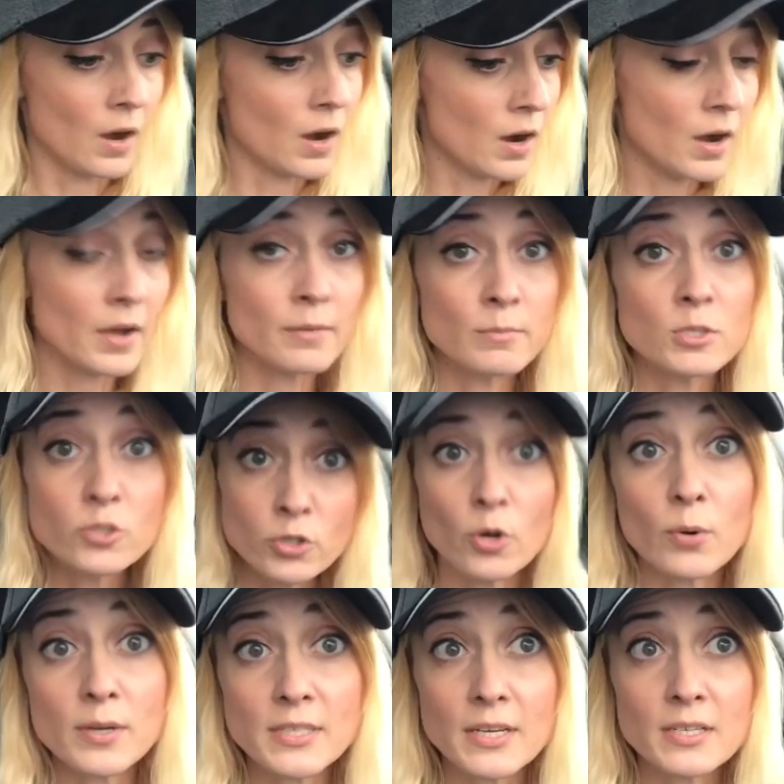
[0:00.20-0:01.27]
I'm
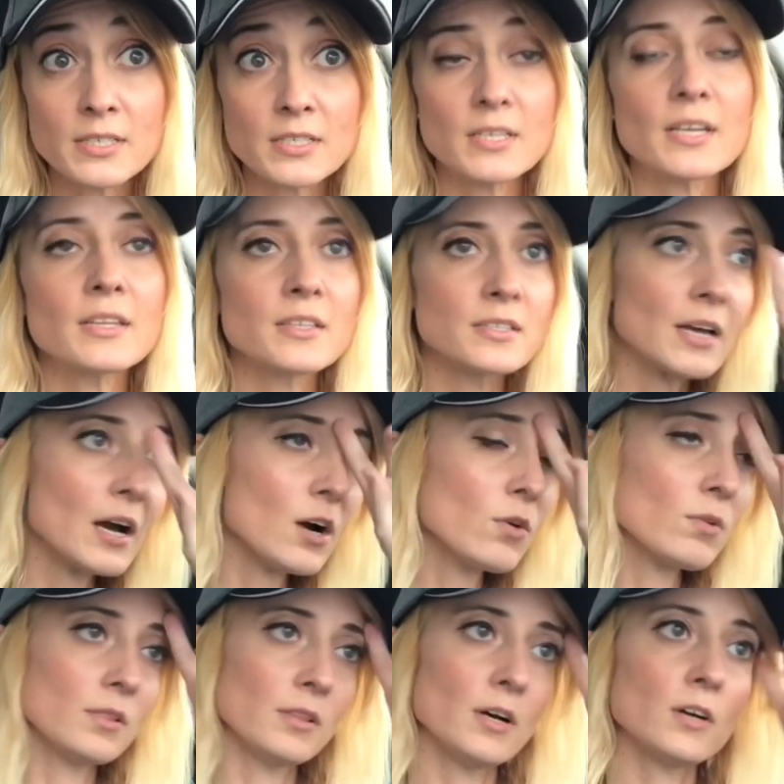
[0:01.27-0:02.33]
so excited to take this
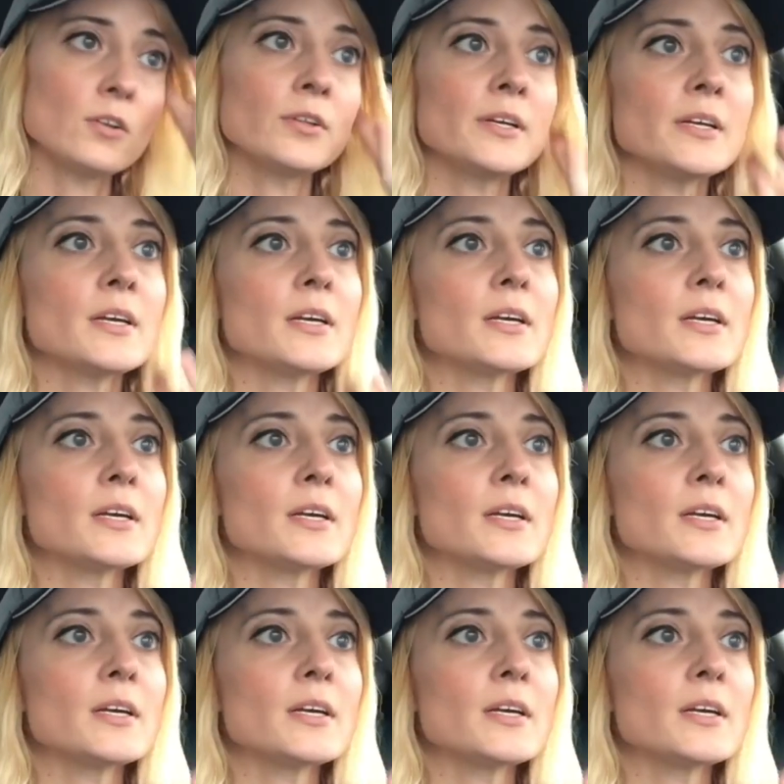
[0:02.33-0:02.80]
out. Luckily,